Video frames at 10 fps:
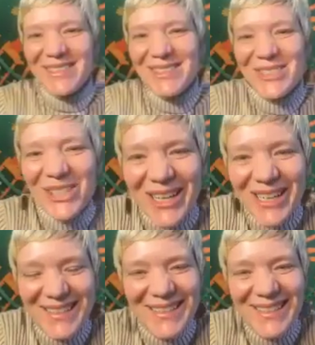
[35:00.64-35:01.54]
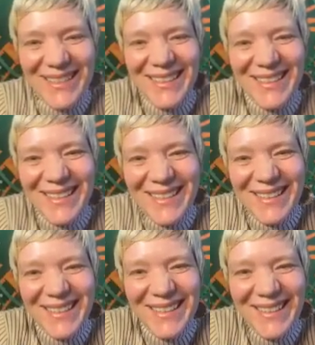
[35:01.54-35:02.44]
Not gonna read the notice out
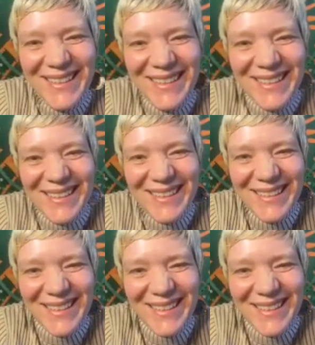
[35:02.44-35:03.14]
loud, but